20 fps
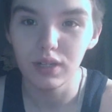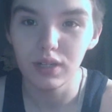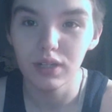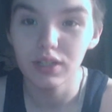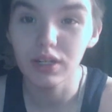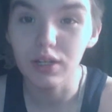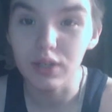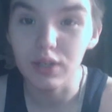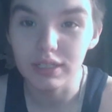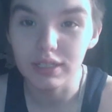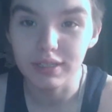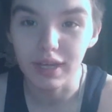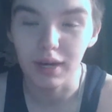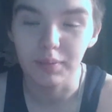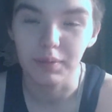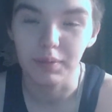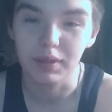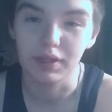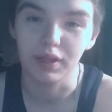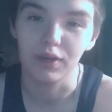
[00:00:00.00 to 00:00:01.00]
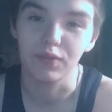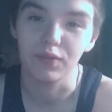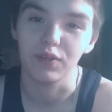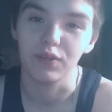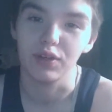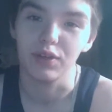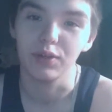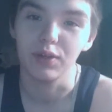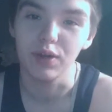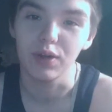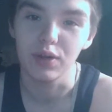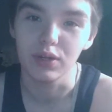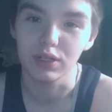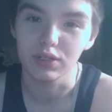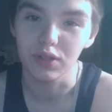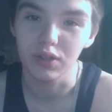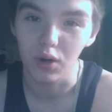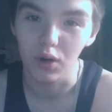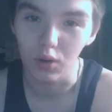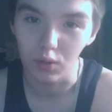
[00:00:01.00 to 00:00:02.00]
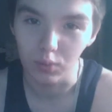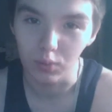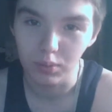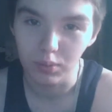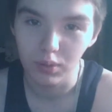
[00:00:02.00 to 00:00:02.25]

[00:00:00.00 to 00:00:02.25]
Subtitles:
There is help out there for you. There is hope.